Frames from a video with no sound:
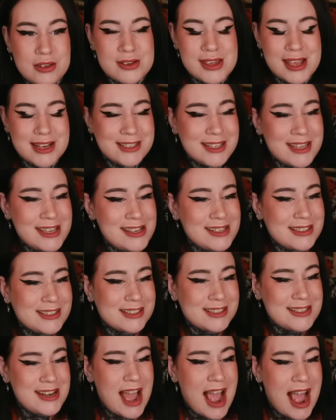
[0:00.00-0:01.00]
You get to eat
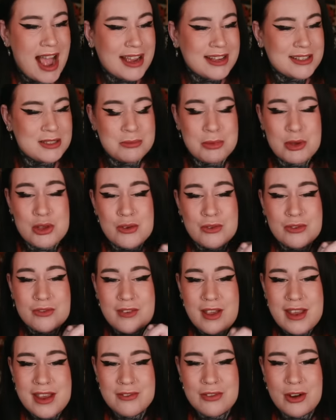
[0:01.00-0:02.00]
snacks and put your
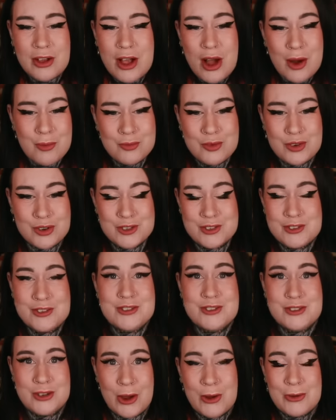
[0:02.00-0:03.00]
favorite comfort
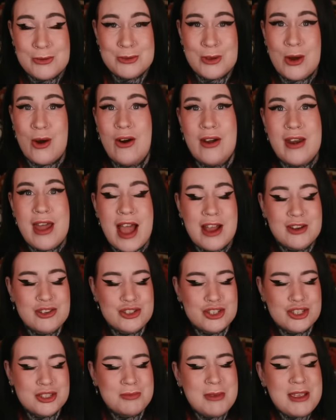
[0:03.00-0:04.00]
shows on and
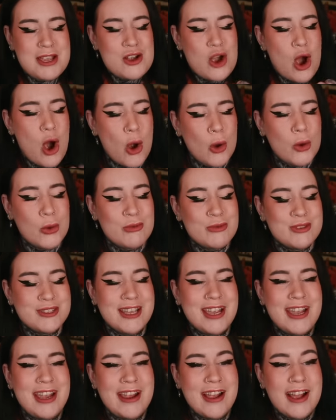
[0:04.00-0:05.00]
just be
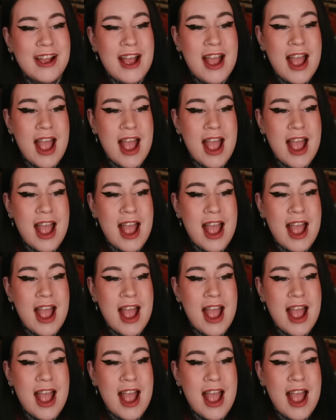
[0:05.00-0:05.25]
cozy.